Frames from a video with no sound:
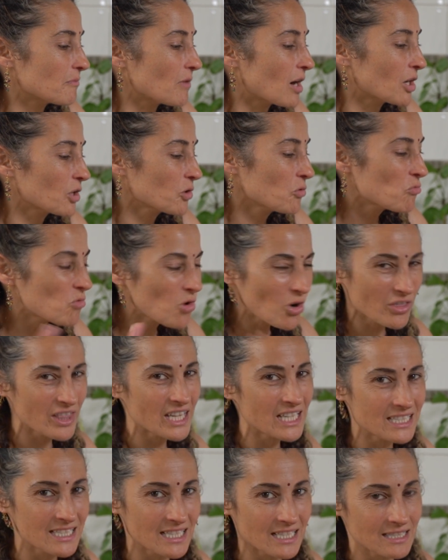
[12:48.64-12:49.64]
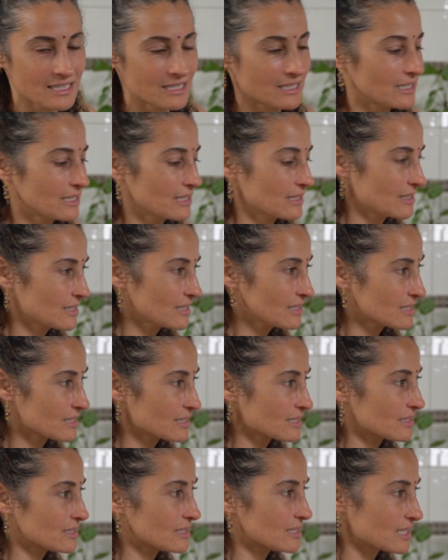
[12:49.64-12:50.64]
I don't want that density in
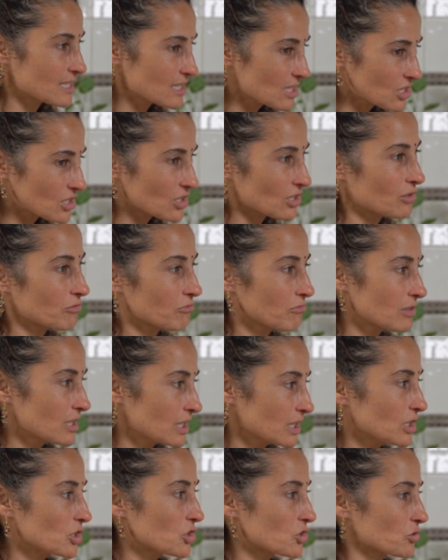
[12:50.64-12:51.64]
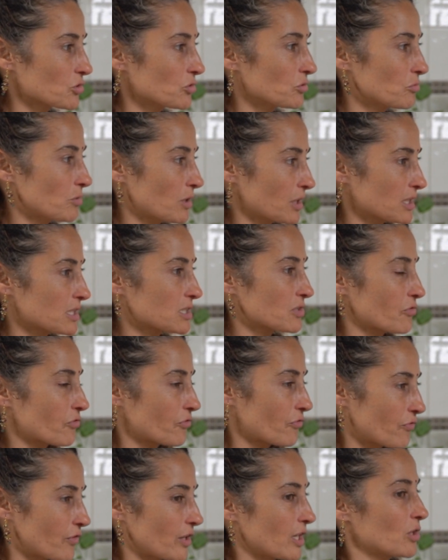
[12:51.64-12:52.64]
this dish. I really do want it to
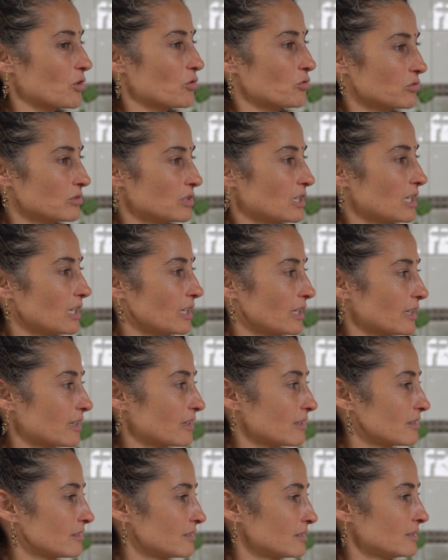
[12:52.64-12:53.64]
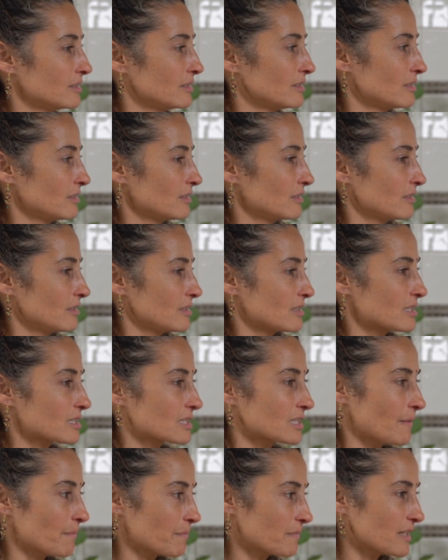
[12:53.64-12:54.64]
feel like
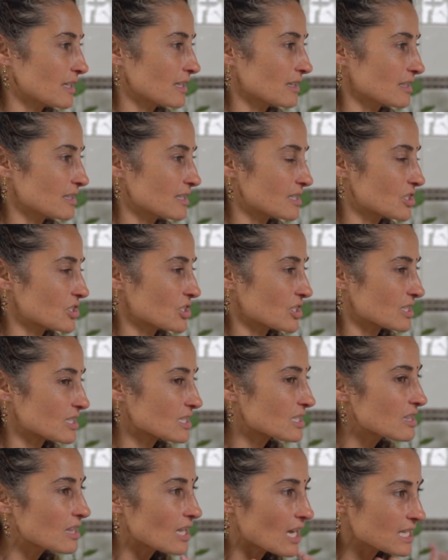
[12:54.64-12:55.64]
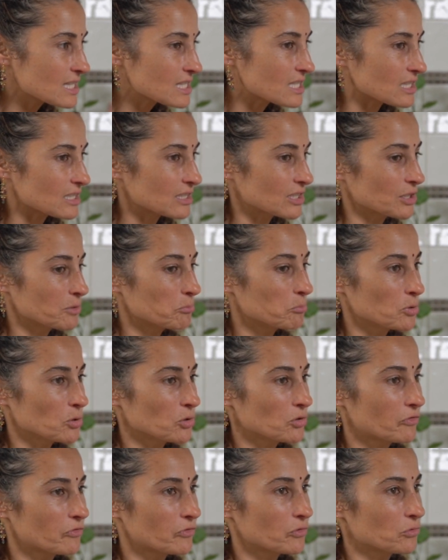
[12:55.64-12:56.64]
something that's just classically
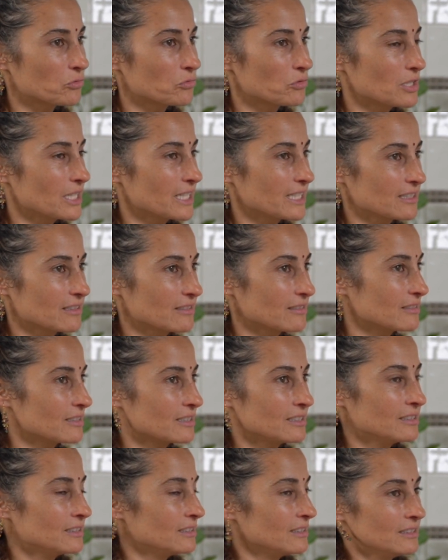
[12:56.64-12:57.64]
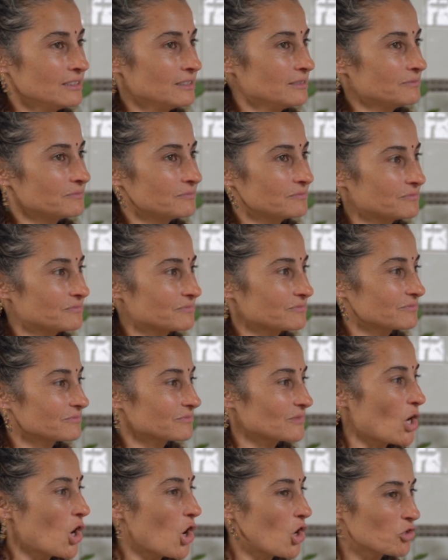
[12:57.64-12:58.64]
beautiful and
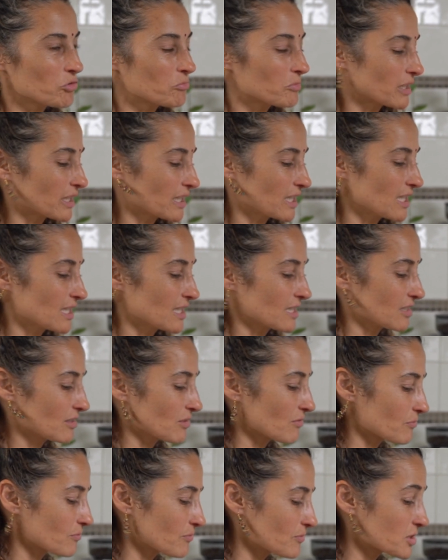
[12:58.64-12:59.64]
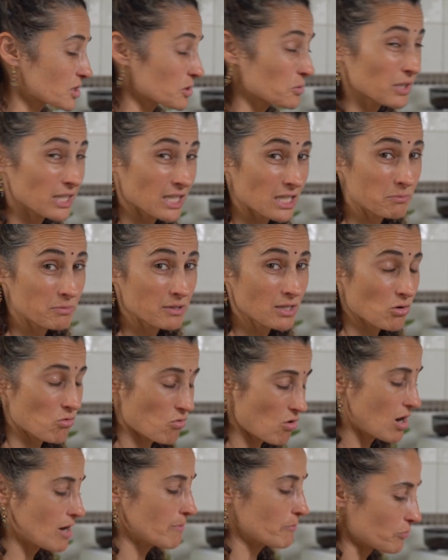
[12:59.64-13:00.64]
homely, and so we're keeping it
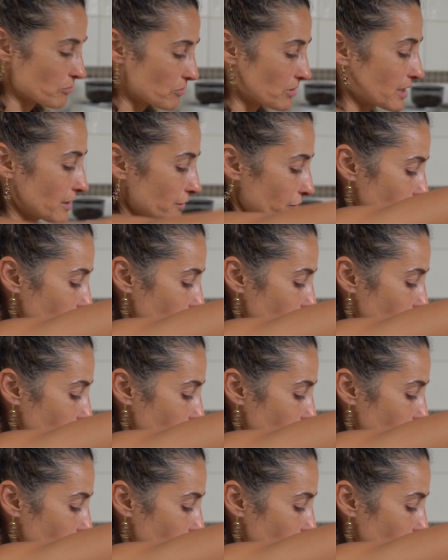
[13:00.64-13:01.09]
quite brief.